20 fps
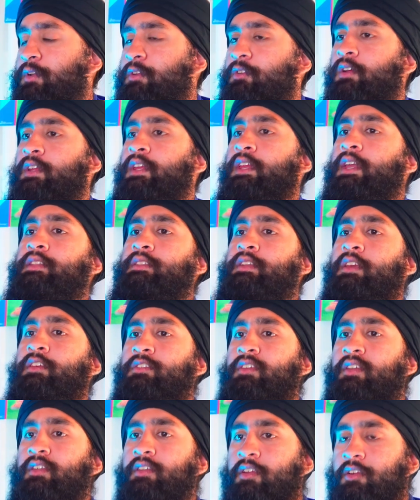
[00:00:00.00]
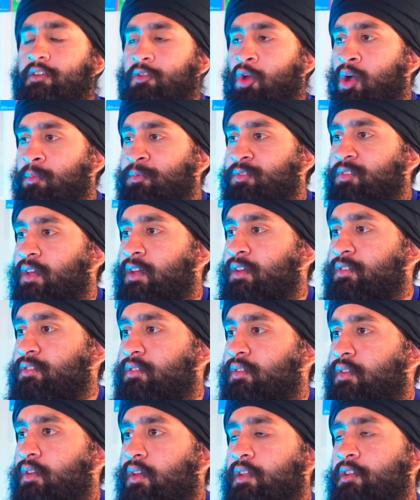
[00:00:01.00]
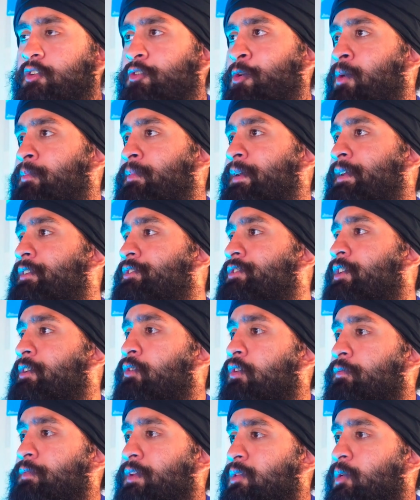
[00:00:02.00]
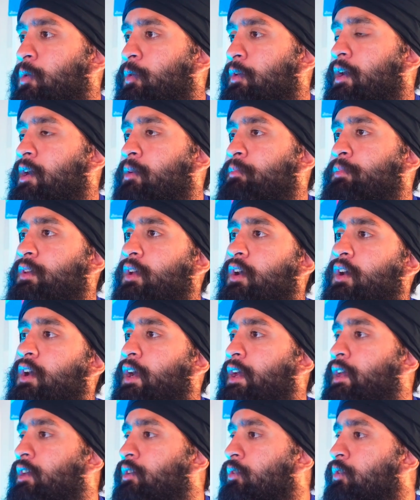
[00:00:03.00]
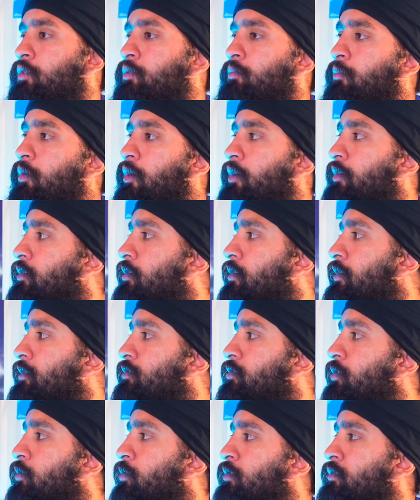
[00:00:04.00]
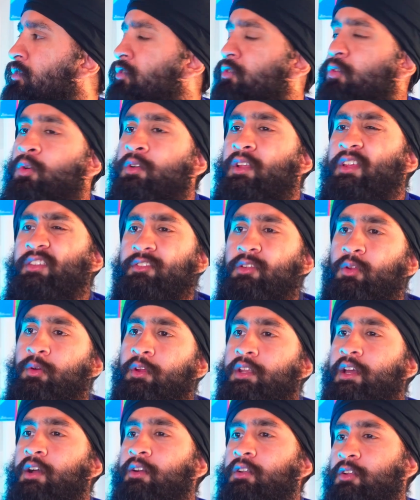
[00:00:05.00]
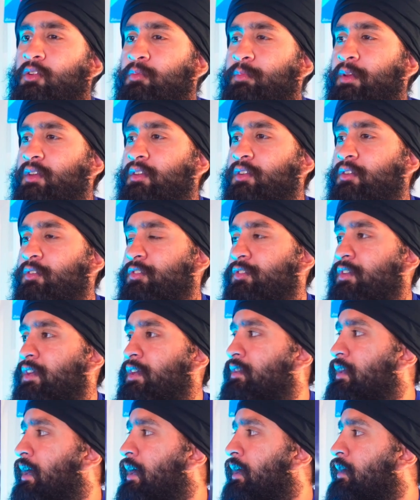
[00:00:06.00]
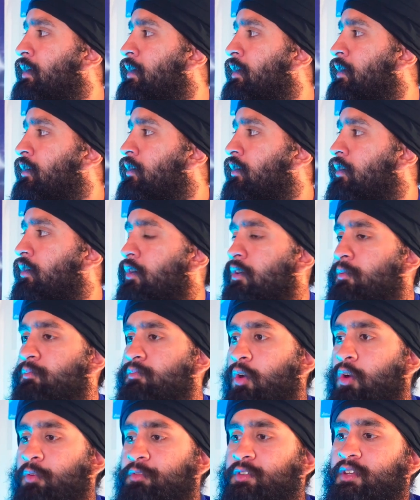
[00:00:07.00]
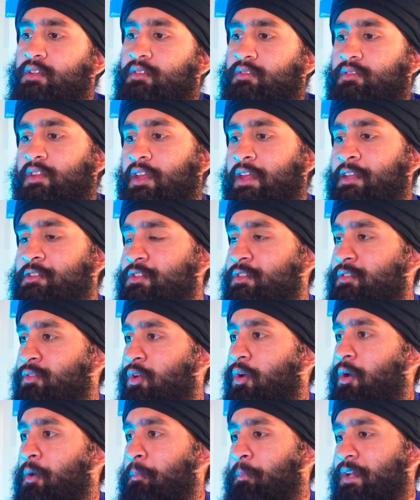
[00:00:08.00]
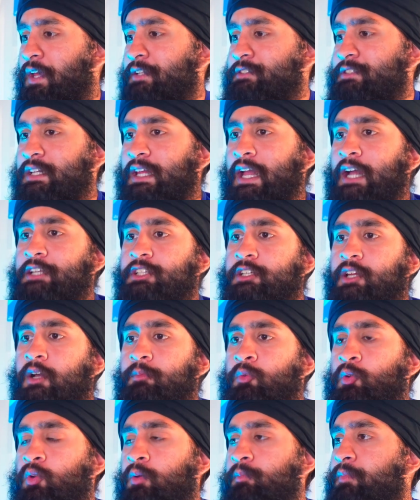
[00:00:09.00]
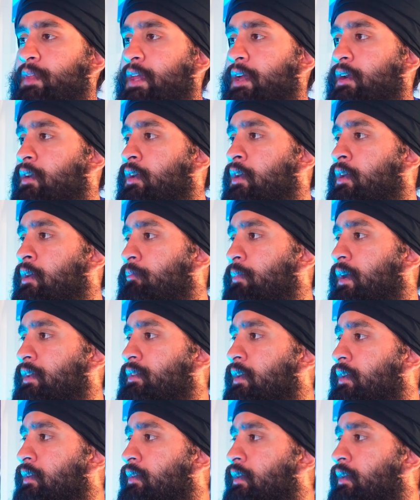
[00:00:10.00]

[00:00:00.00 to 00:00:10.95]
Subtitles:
you're looking at this and their top 6 and their top line in general, if they load up, you got Eichel, Marner, and Stone. Stone is slowing down a little bit. You're seeing that. Obviously, the injuries are potentially catching up to him there. But at the end